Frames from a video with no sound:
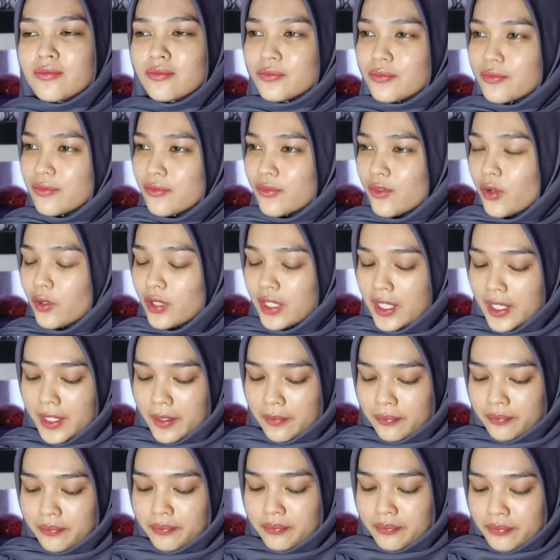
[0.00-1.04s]

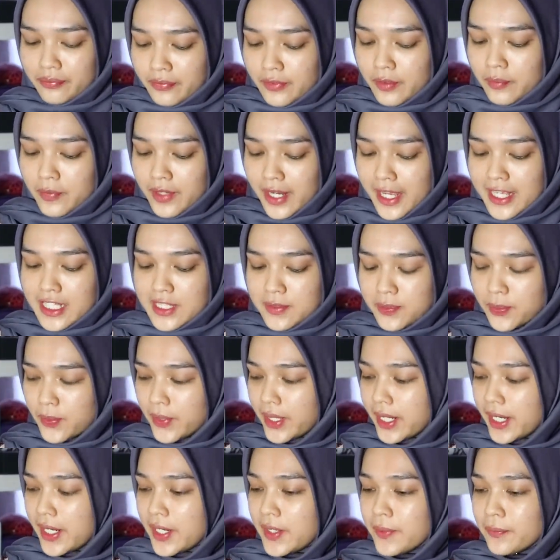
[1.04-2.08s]
Okay. Black
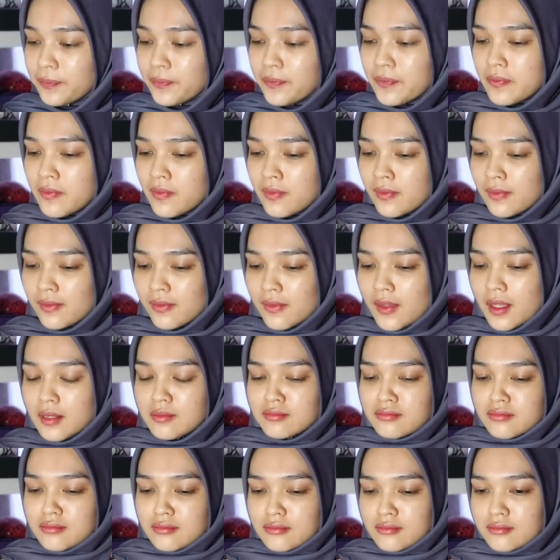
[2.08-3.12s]
spray.
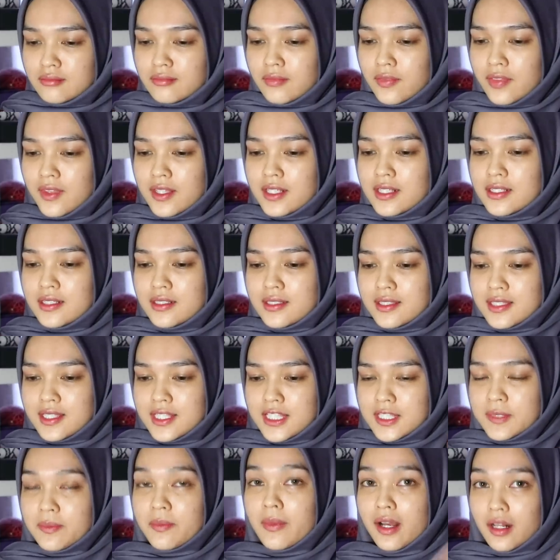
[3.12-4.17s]
The
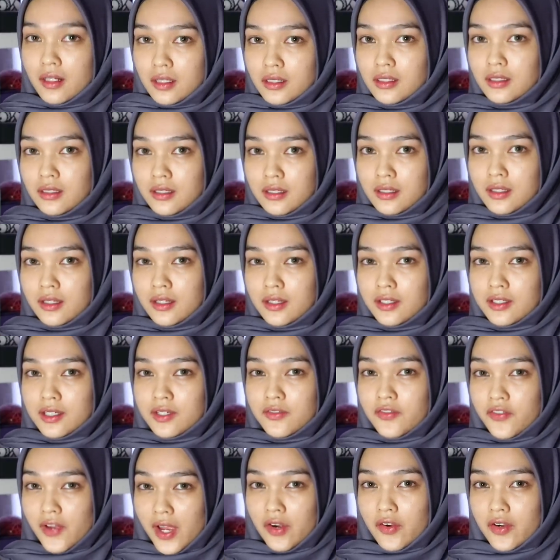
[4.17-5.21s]
smell,
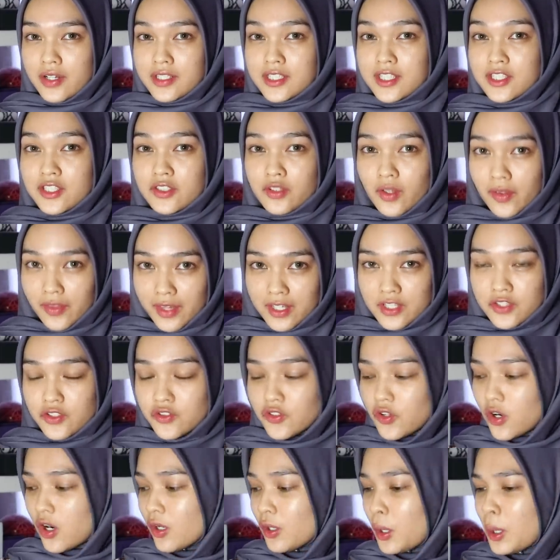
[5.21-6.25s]
the fragrance is not that
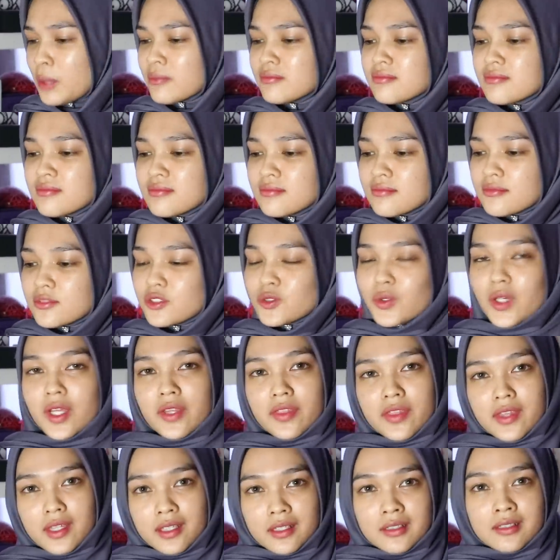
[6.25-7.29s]
strong, so
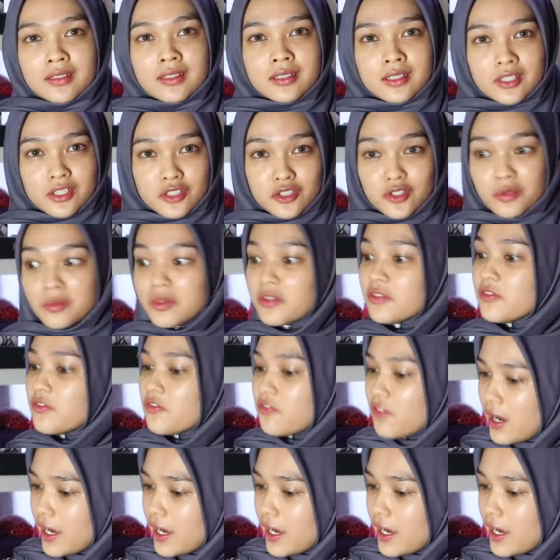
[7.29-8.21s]
I think it should be